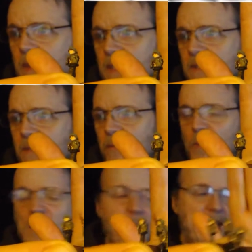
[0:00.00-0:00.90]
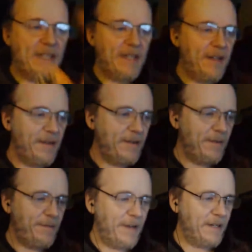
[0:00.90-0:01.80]
These are repainted
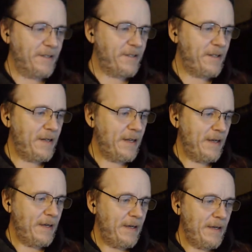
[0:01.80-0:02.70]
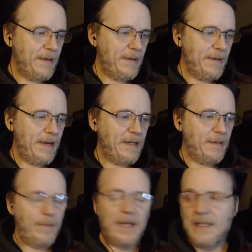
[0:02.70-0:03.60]
figures. I
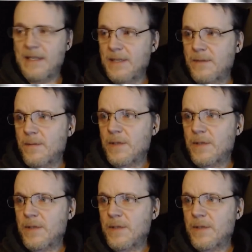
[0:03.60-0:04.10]
didn't paint these from